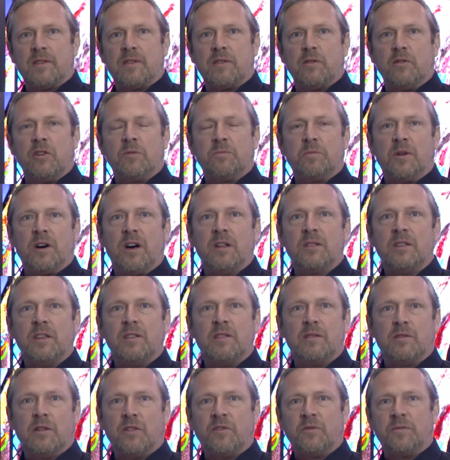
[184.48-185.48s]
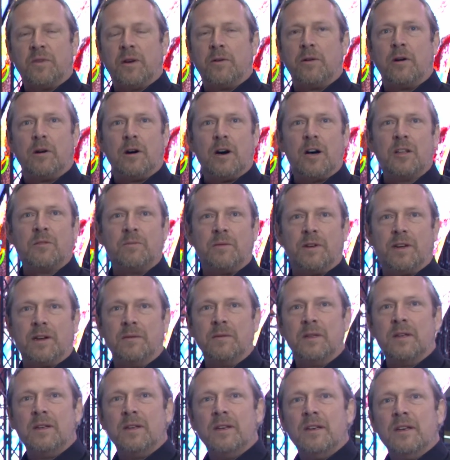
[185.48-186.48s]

third-party software or hardware.